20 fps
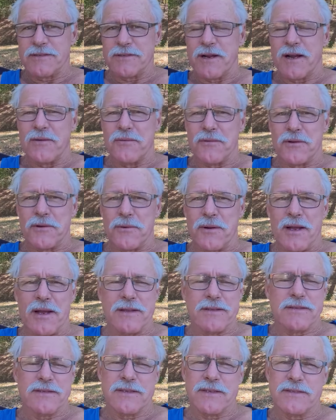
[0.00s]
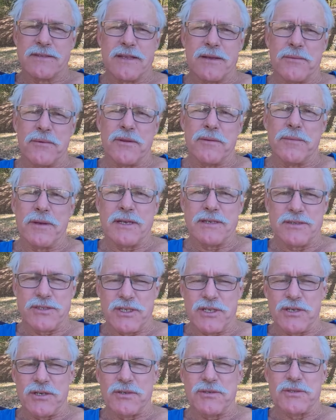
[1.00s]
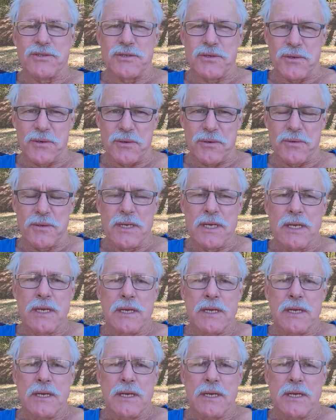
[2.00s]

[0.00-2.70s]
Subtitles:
traveling around, says they were the best years, you know.